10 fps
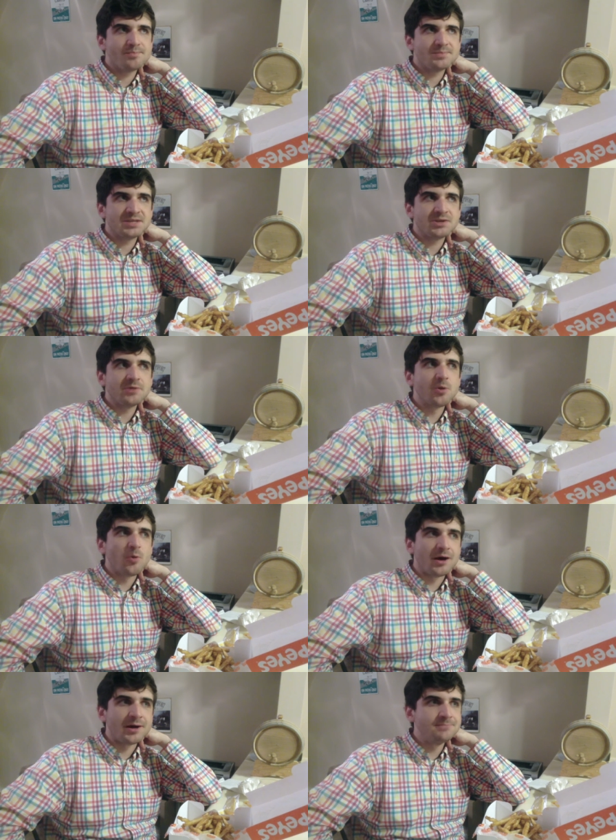I don't know
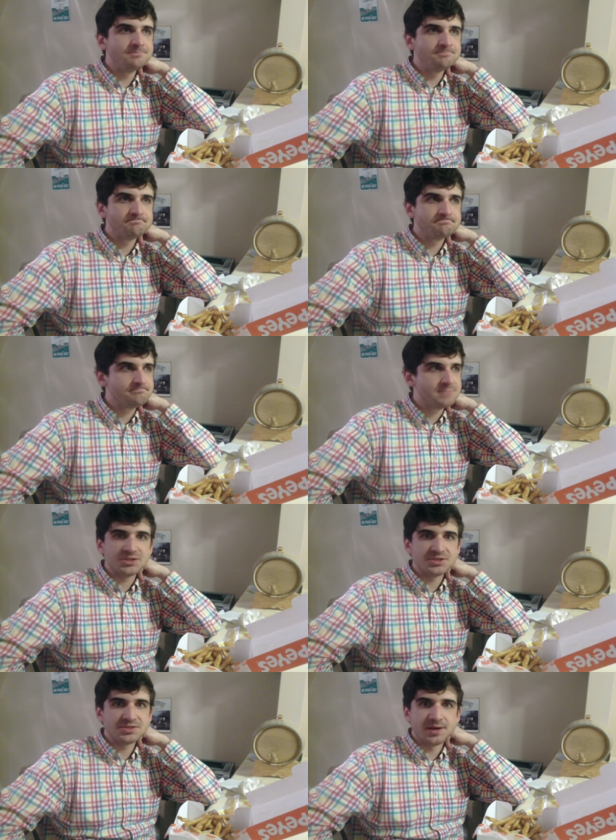why, it
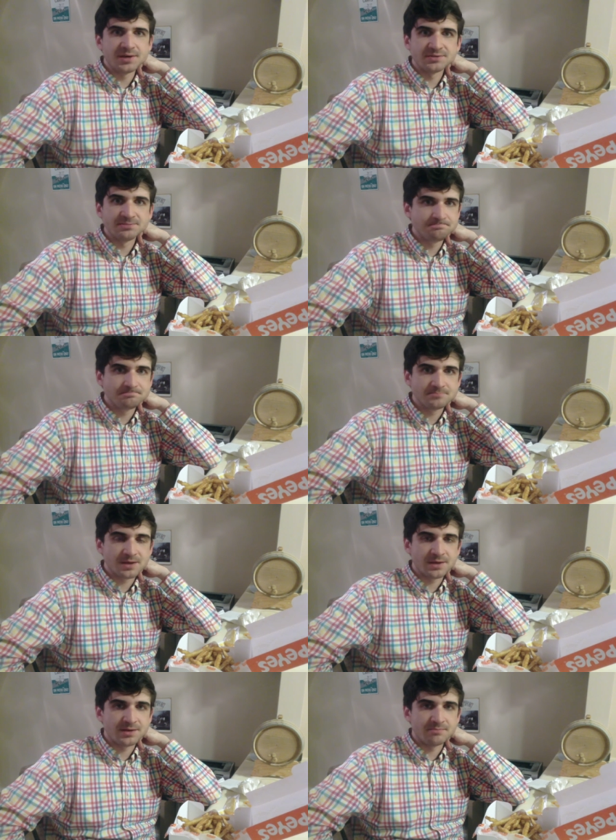just does.
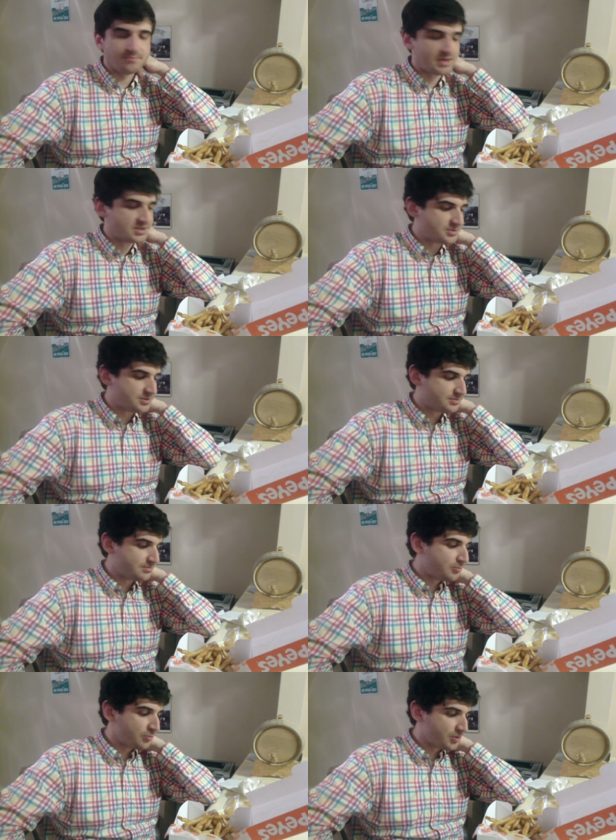Uh, mustard
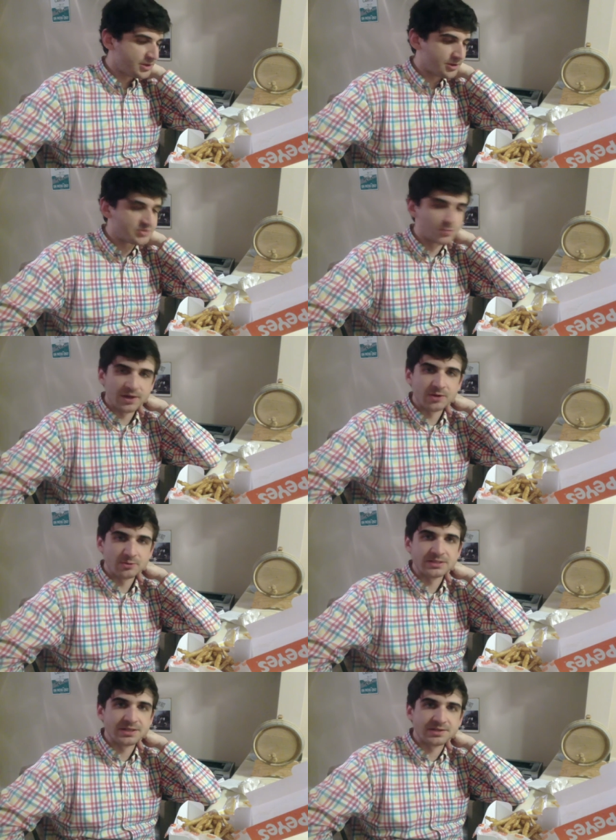really goes well
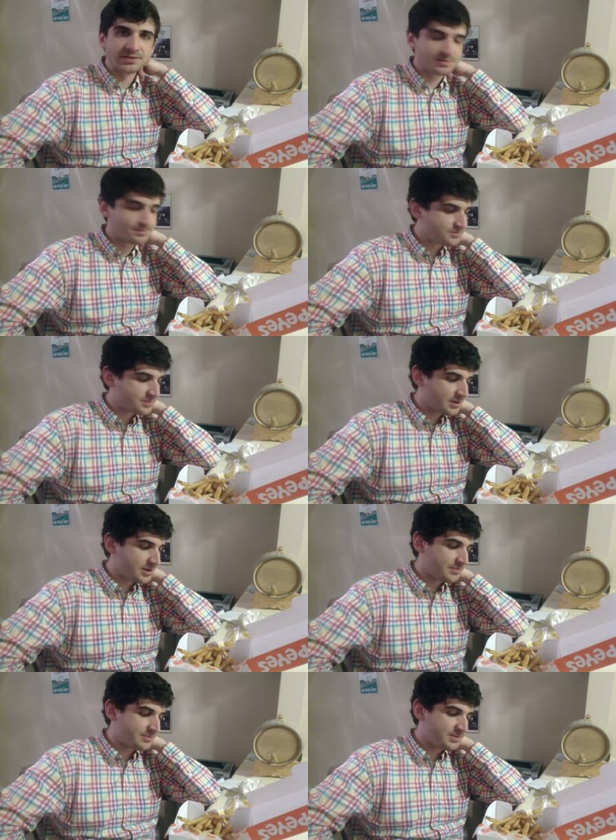with this
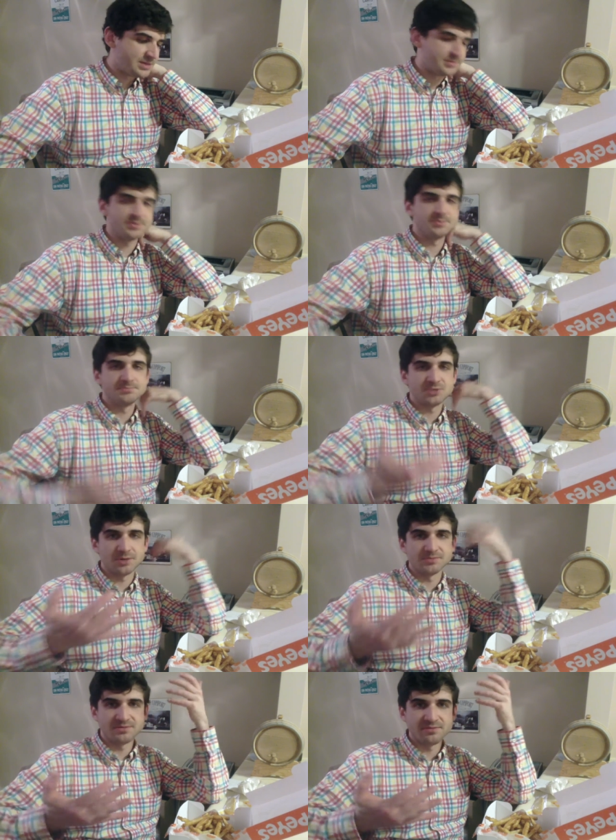um, in
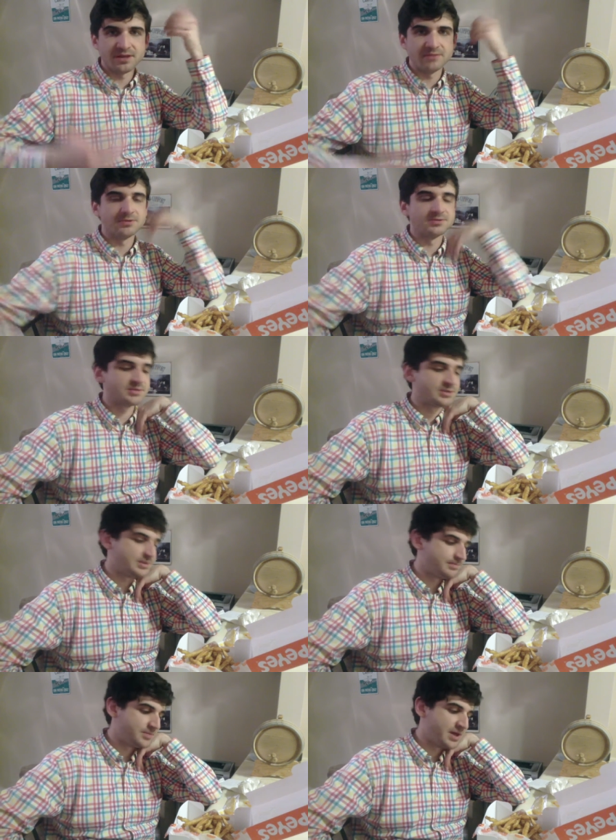terms of flavors.
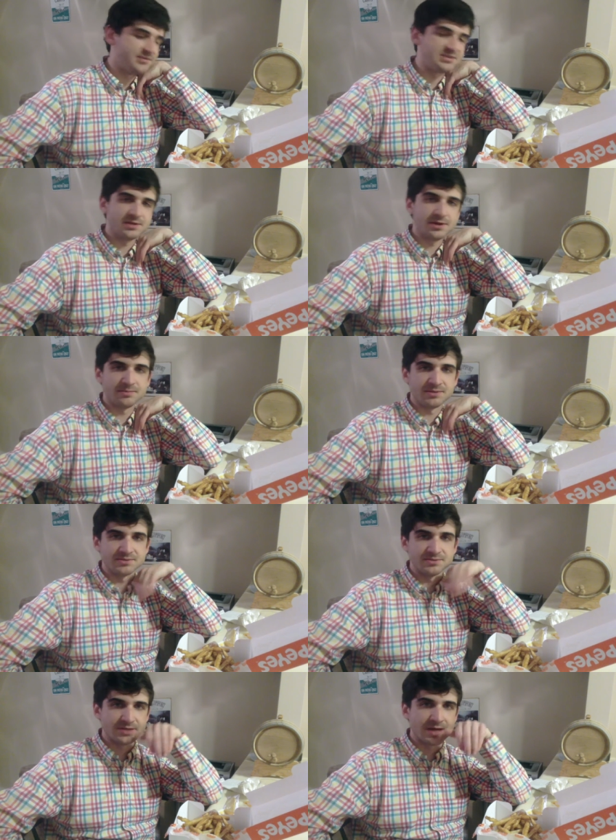Um, obviously, honey
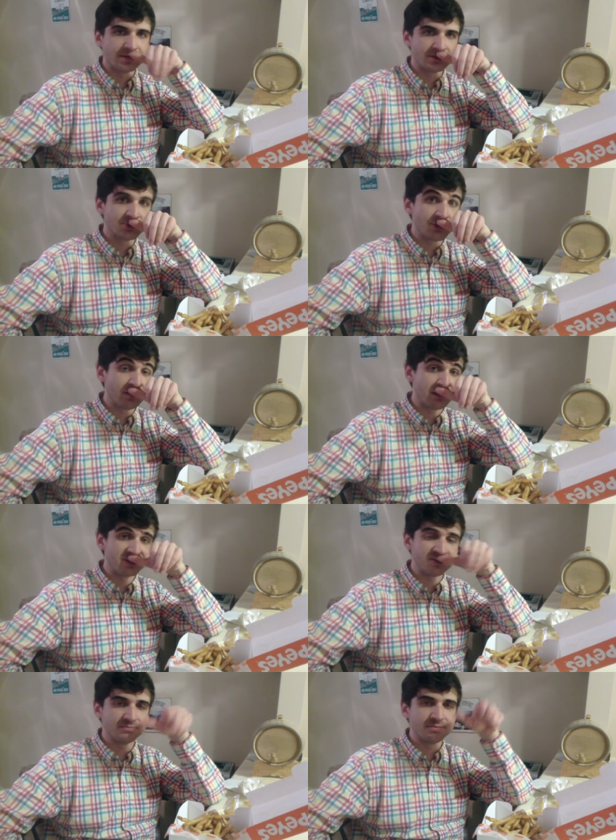mustard is not straight
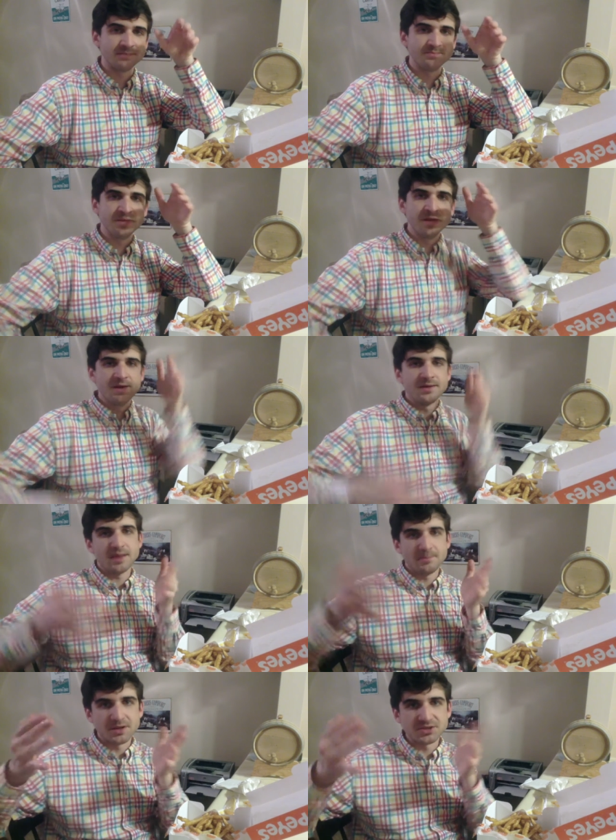mustard, but
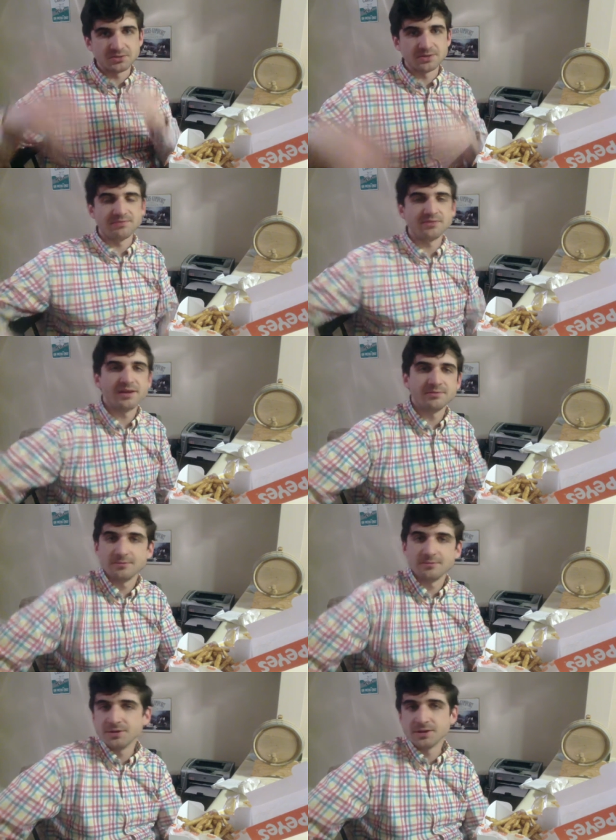that mustardy flavor
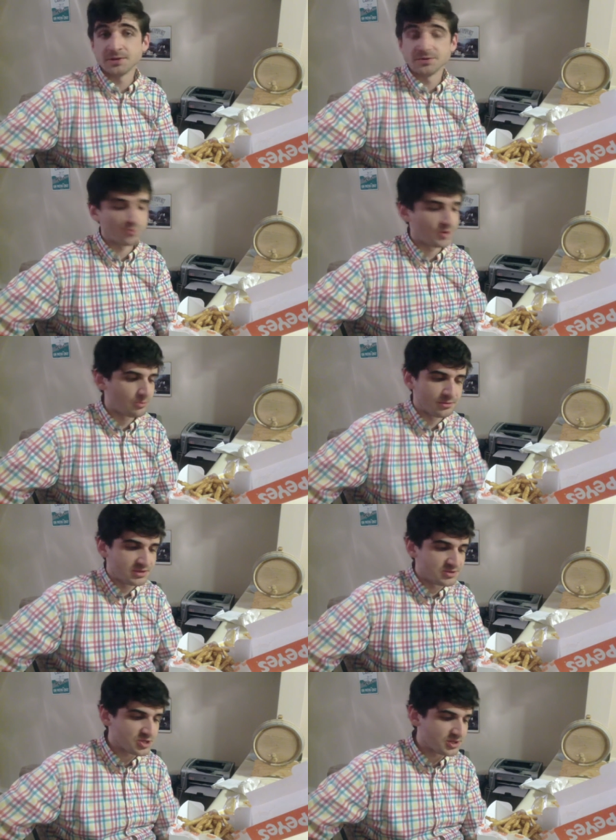really goes well with this
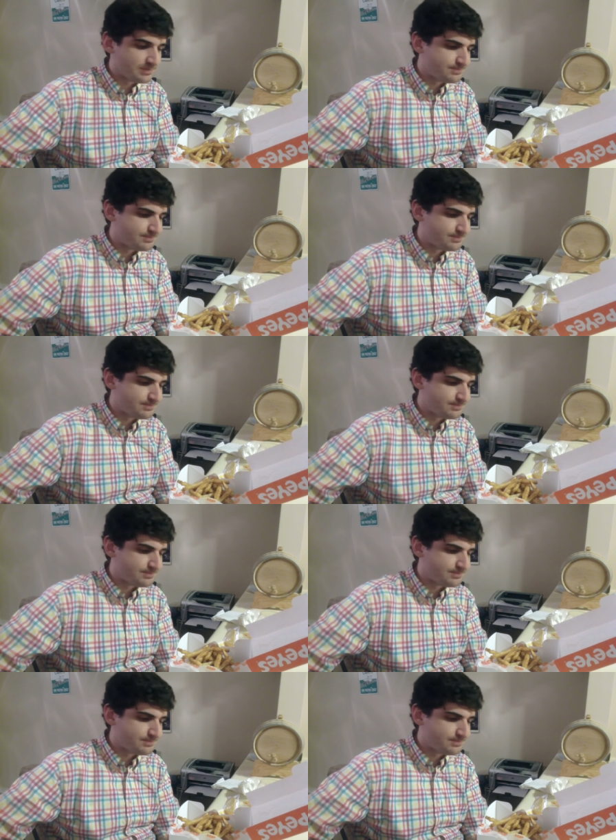chicken.